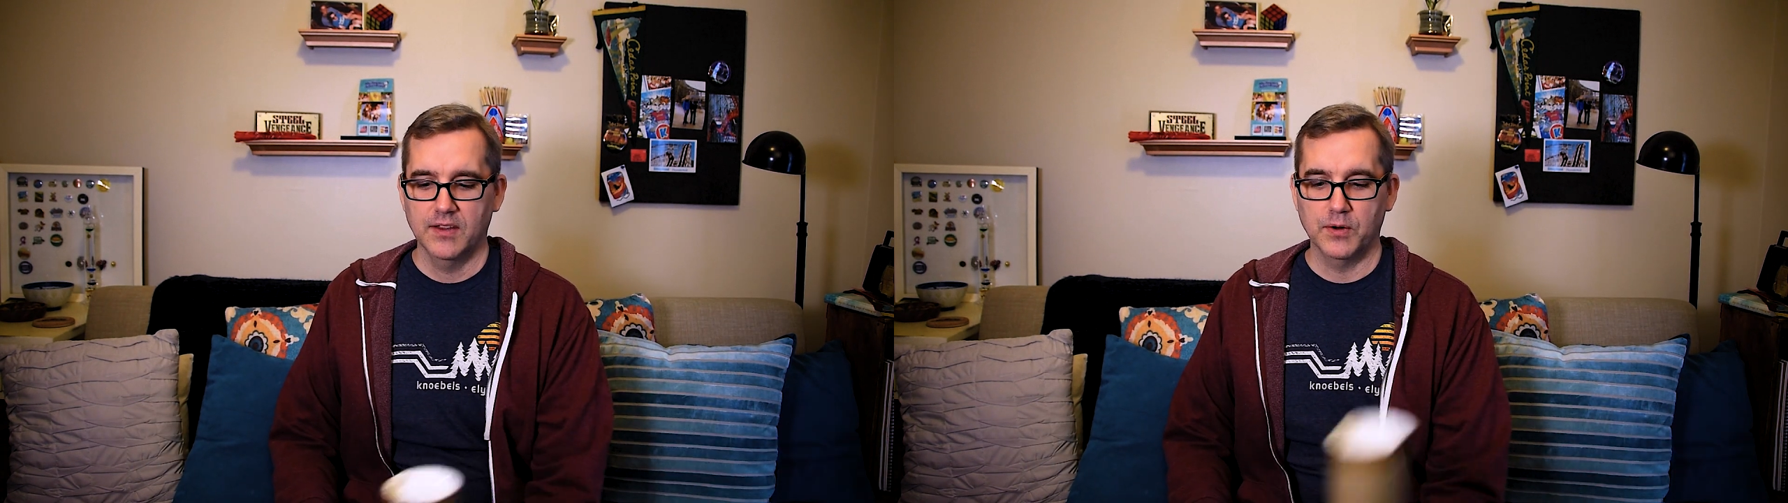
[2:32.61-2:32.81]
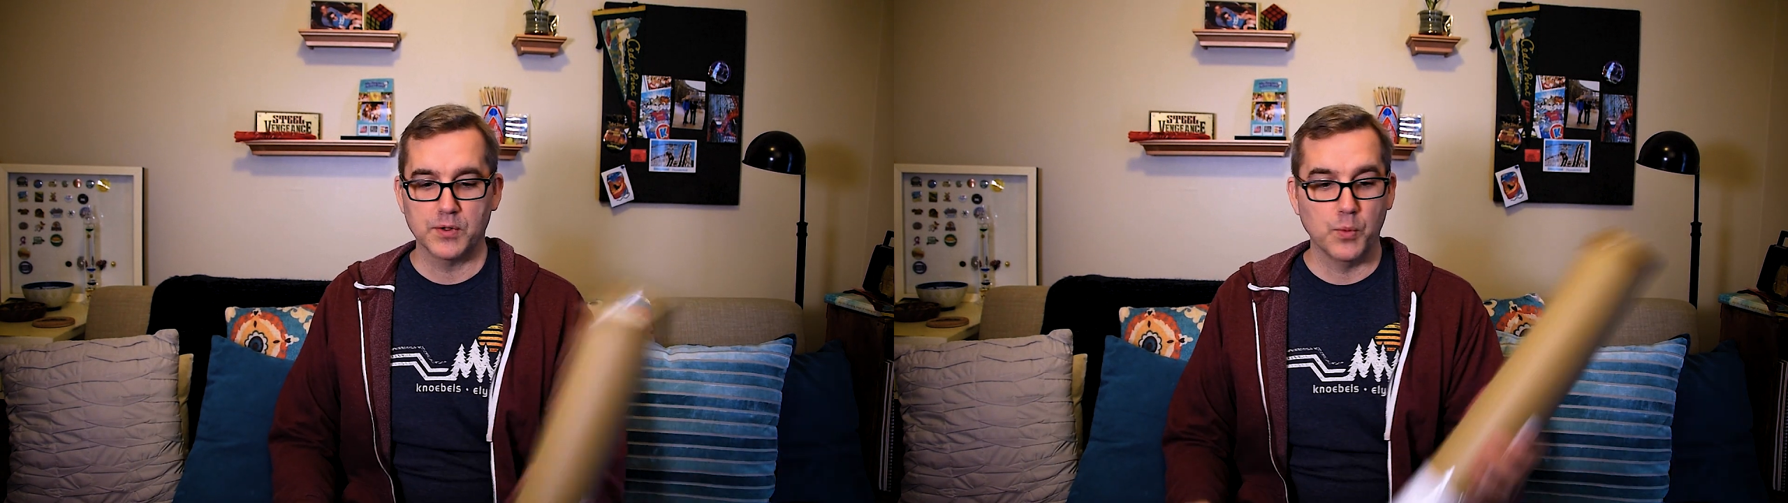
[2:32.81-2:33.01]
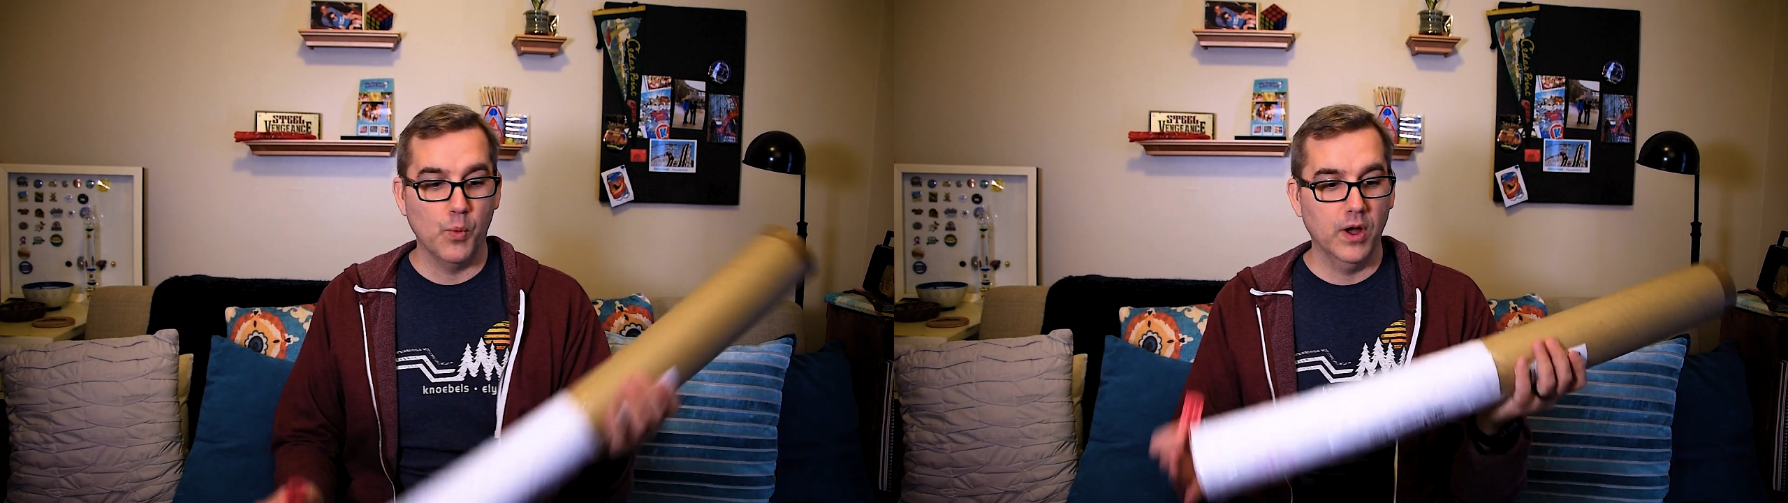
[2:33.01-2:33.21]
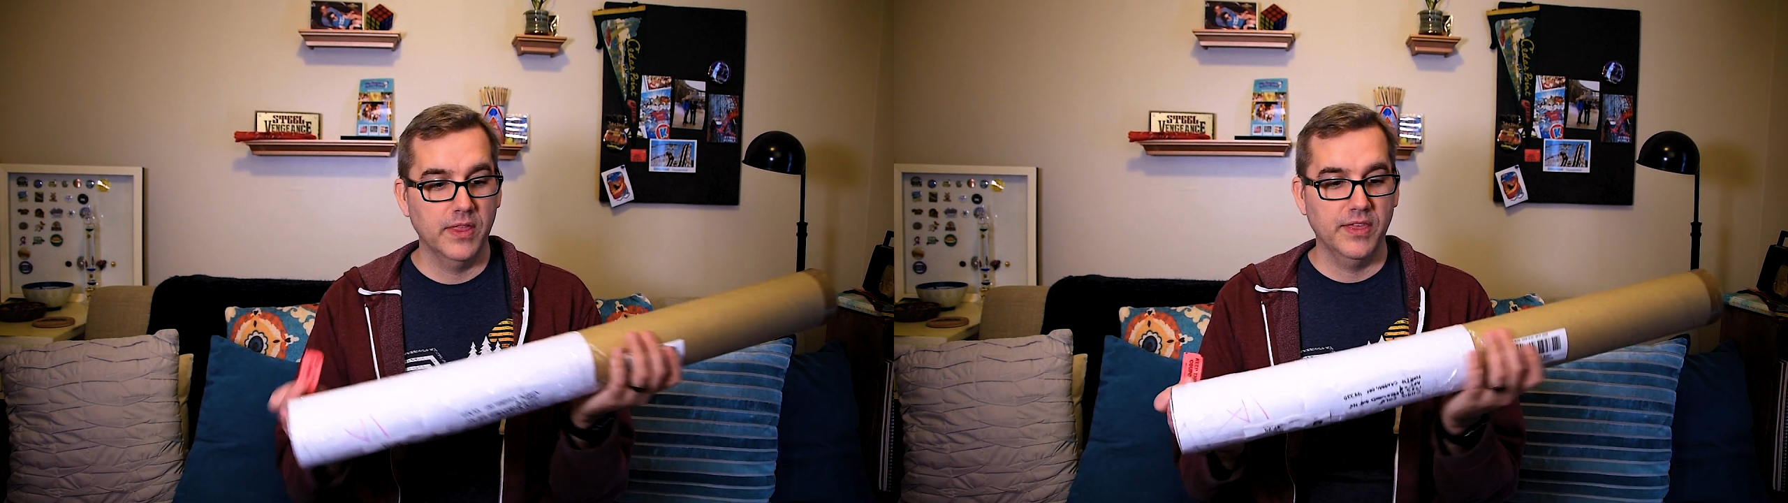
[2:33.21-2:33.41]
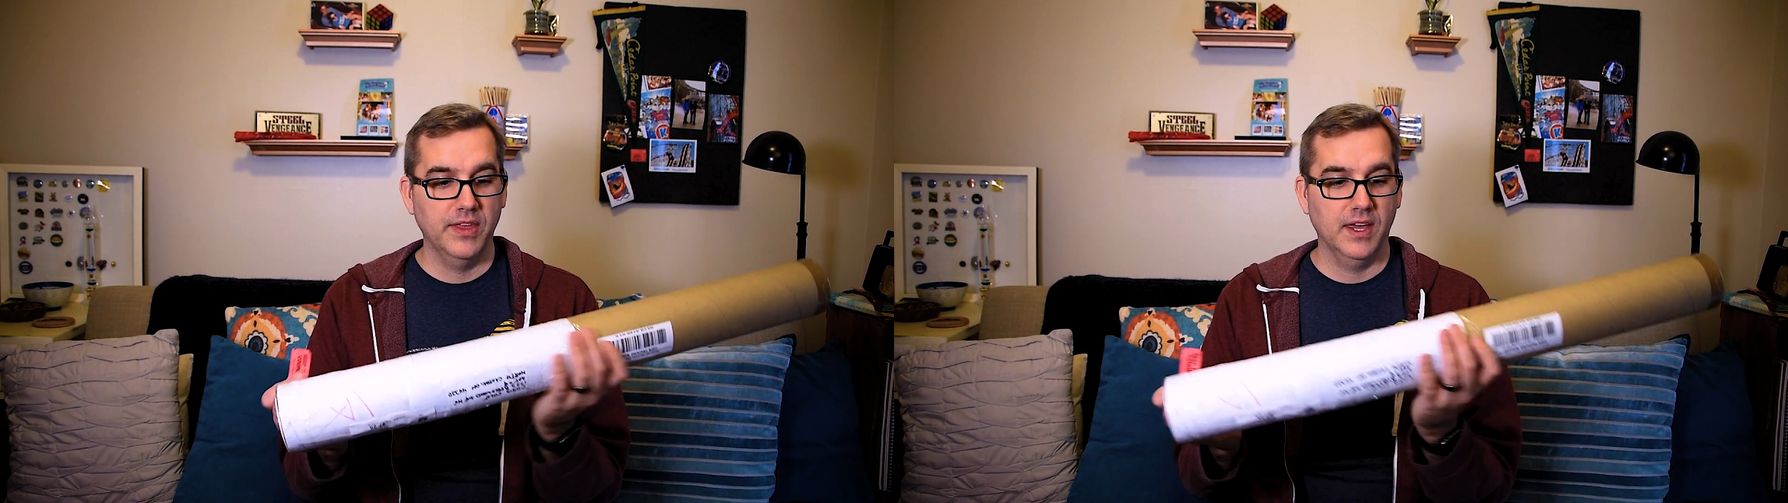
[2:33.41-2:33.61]
There was
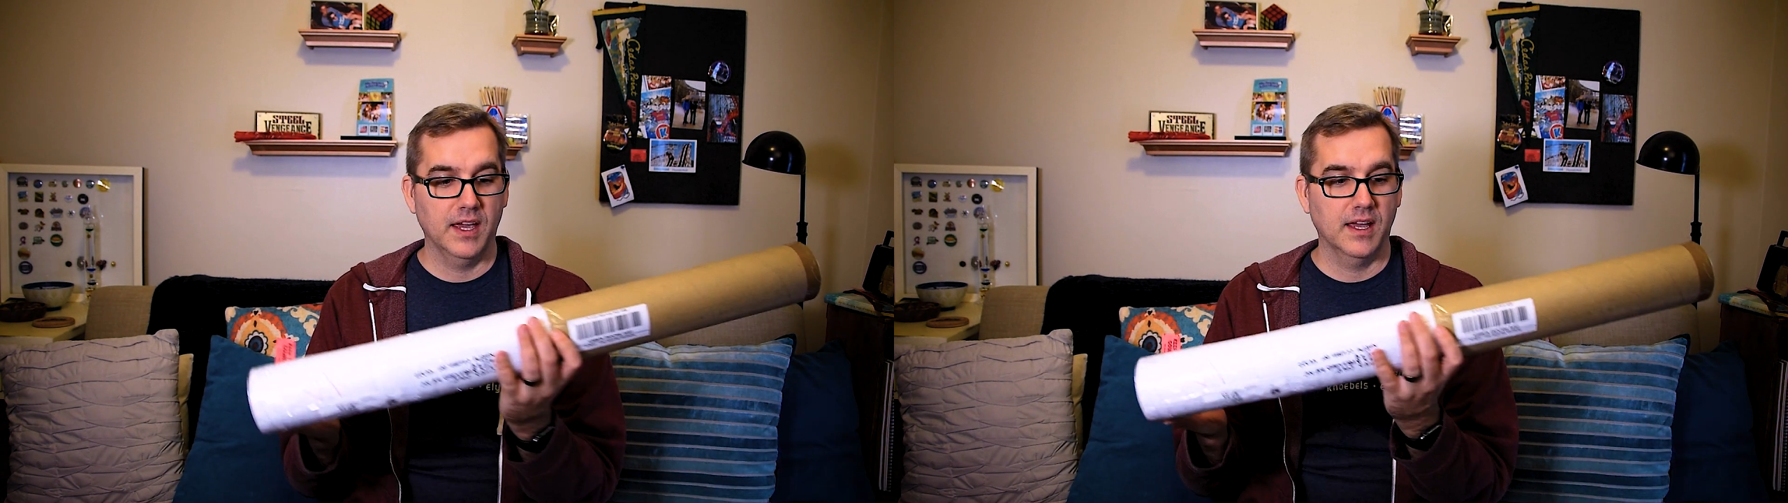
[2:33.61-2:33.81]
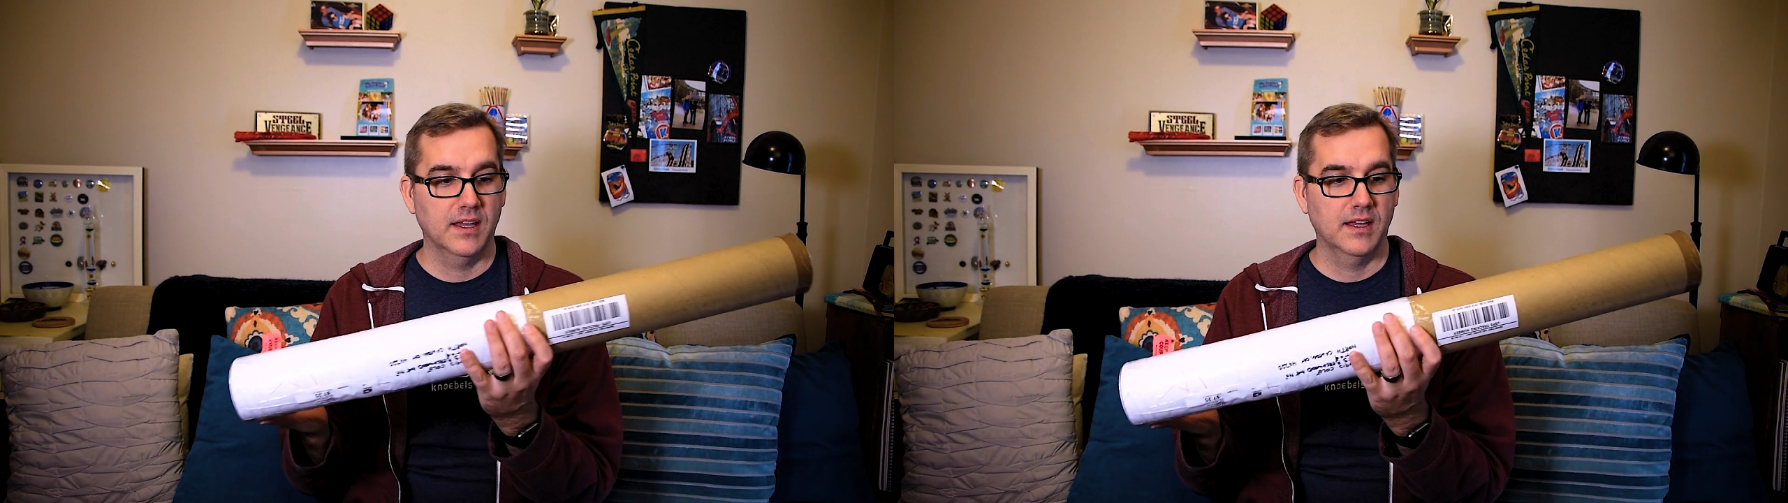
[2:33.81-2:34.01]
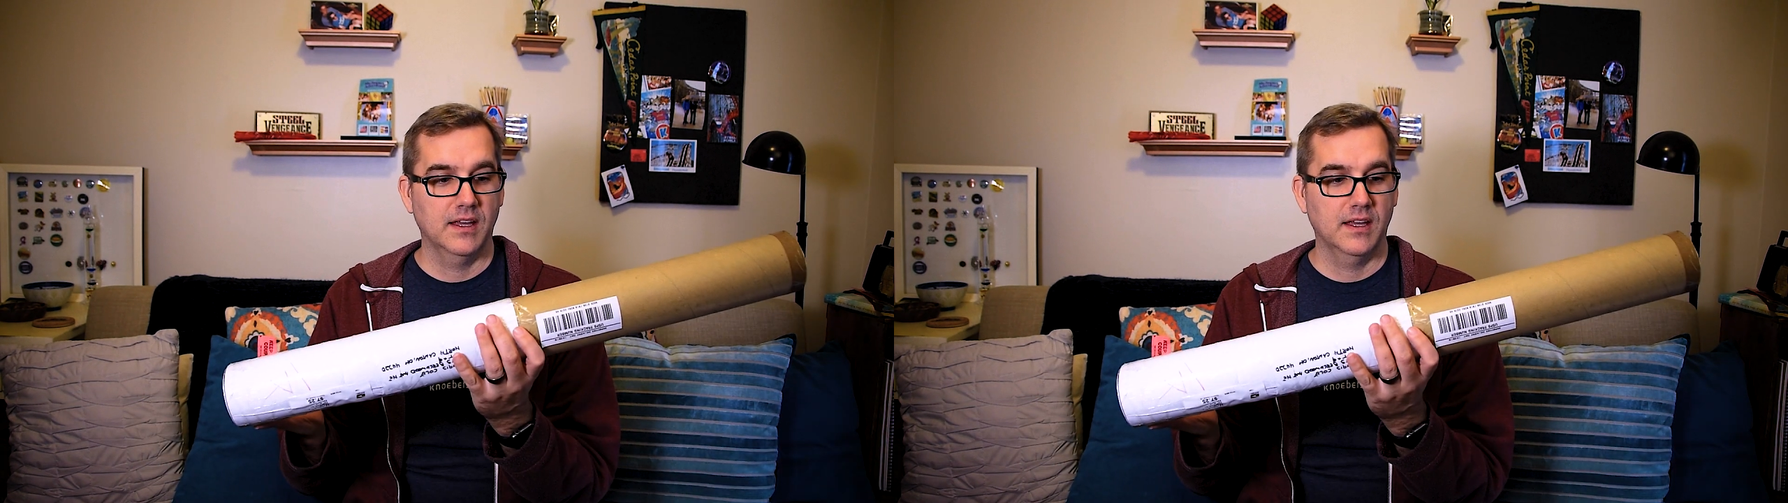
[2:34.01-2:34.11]
one thing